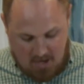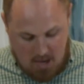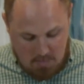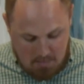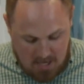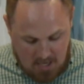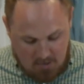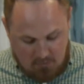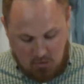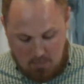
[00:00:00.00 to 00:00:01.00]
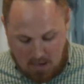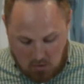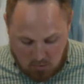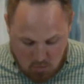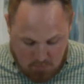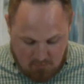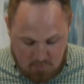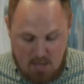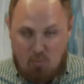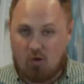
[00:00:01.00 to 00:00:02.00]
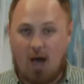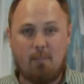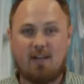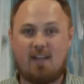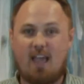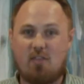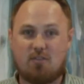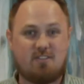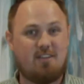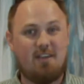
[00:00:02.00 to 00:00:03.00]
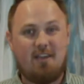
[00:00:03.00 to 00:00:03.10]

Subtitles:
and meaningful about a group of people coming together to